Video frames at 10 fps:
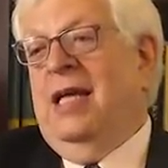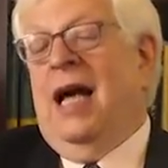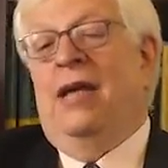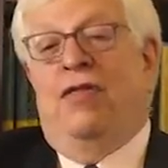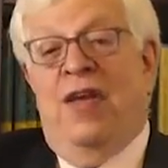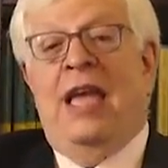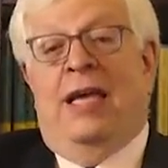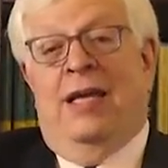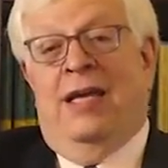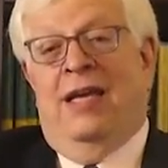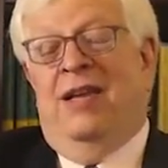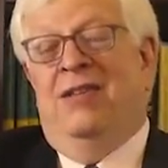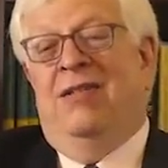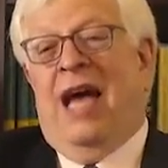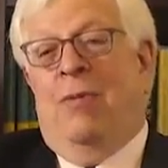I think,
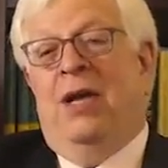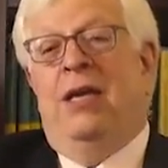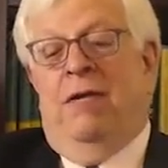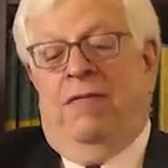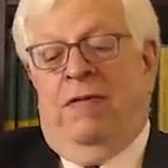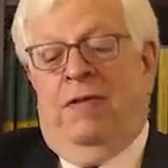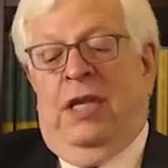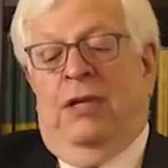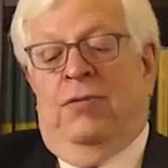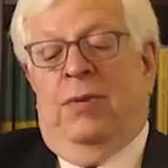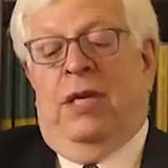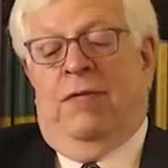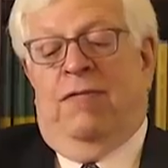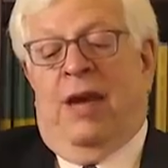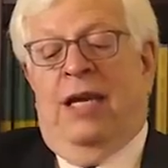because arrogant at 50 is really
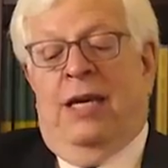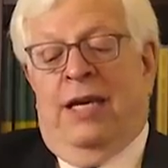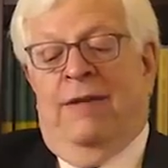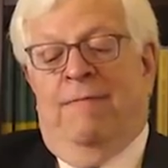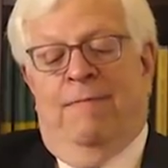frightening.